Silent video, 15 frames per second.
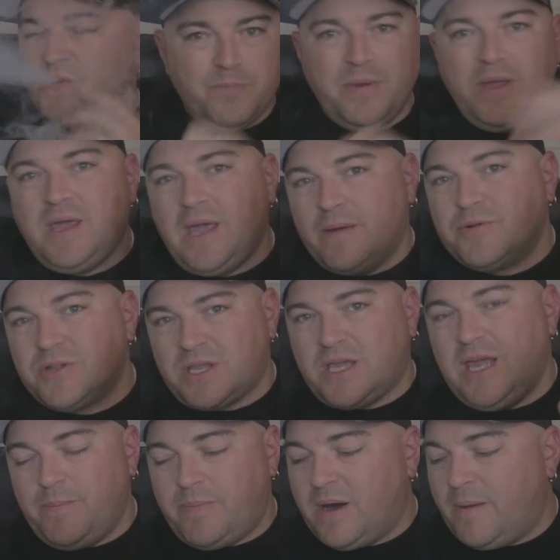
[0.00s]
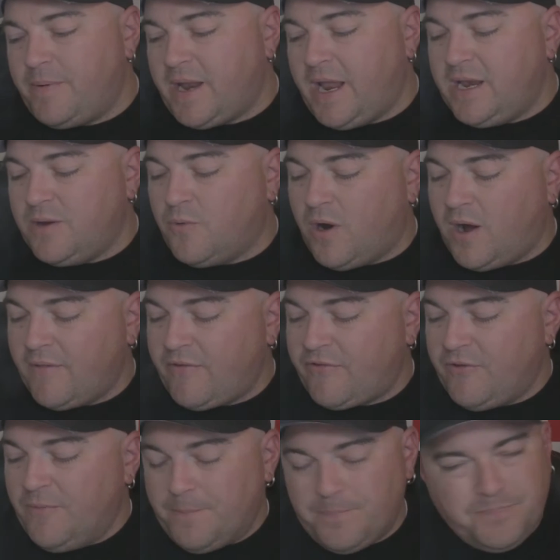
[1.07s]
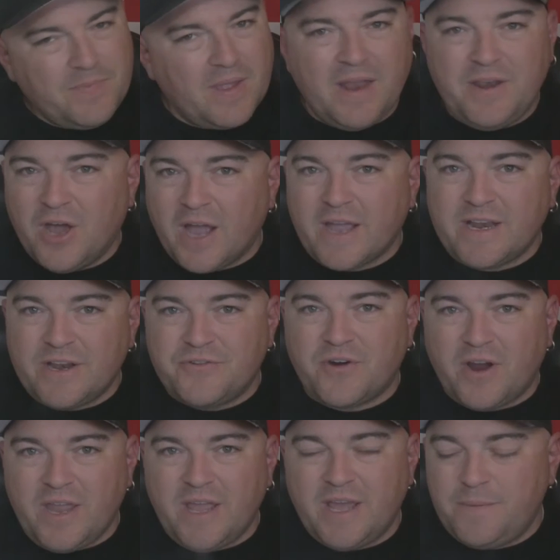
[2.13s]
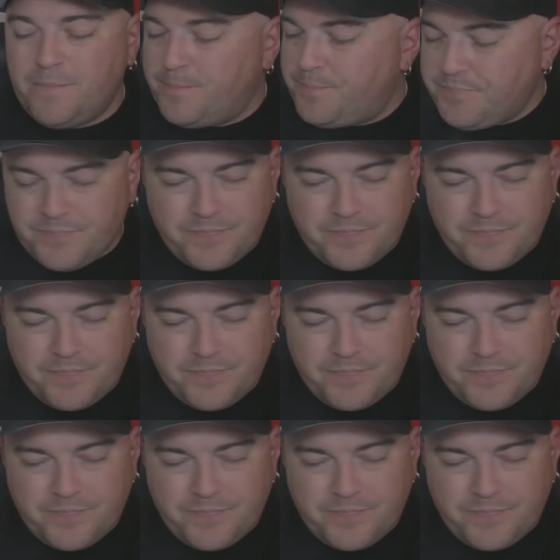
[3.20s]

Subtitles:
Being able to keep up at 80 watts and not get a dry hit,